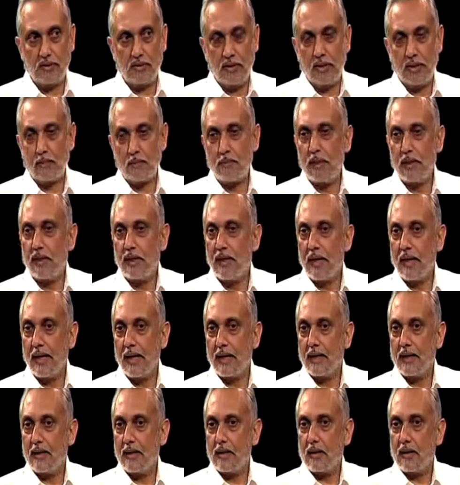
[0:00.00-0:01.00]
It
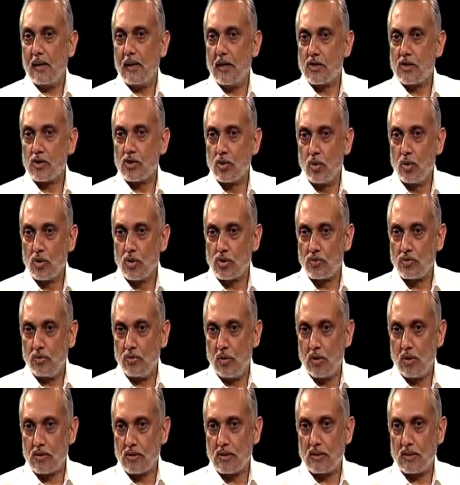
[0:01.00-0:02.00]
began, our source
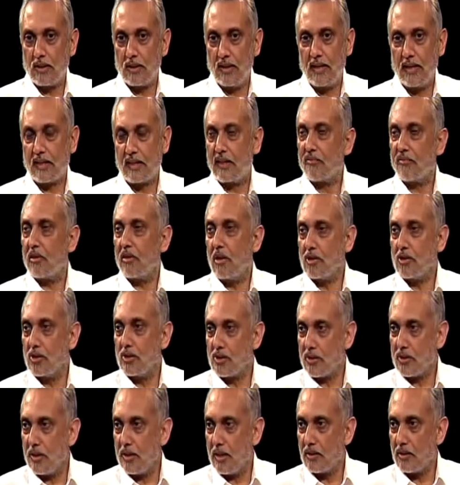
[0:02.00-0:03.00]
was collective
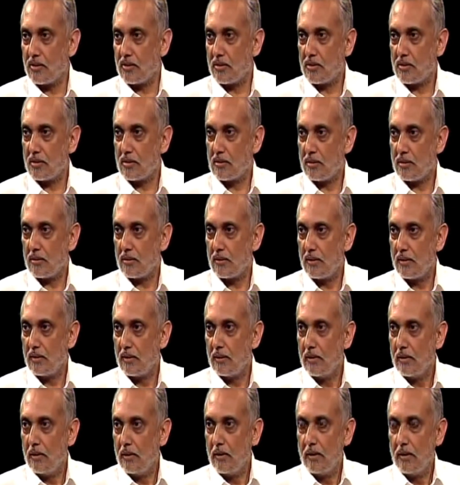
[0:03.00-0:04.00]
consciousness.
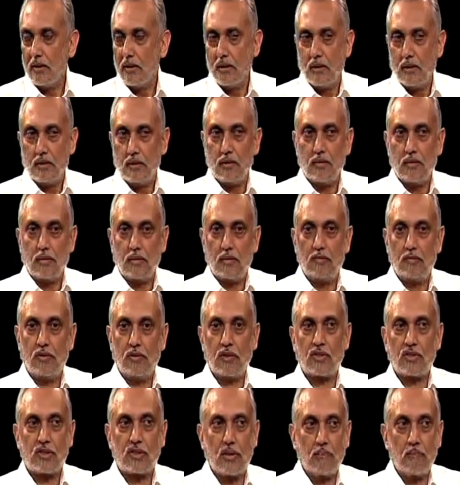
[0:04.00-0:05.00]

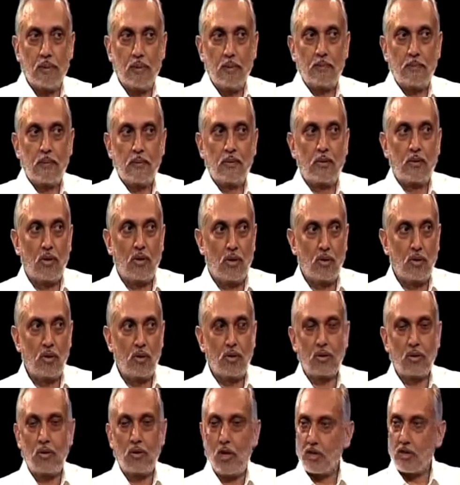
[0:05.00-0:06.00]
What some people
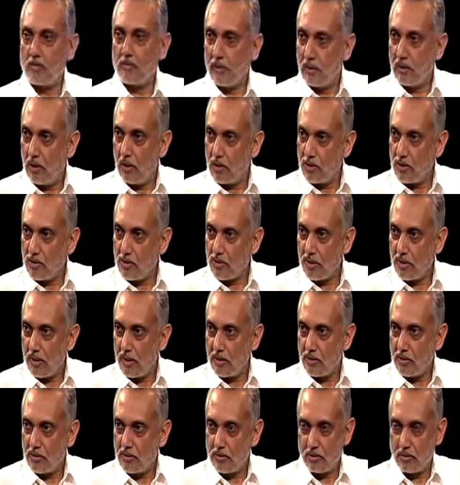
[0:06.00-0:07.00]
call cosmic
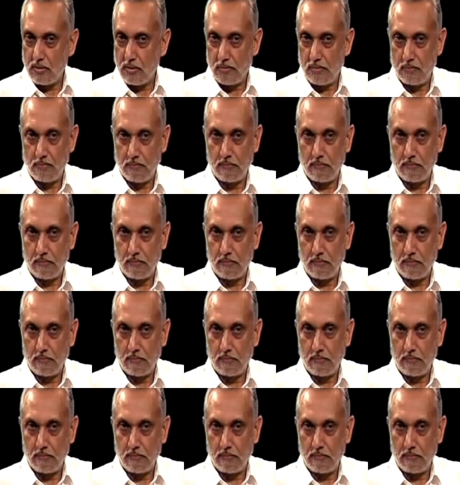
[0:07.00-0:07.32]
consciousness.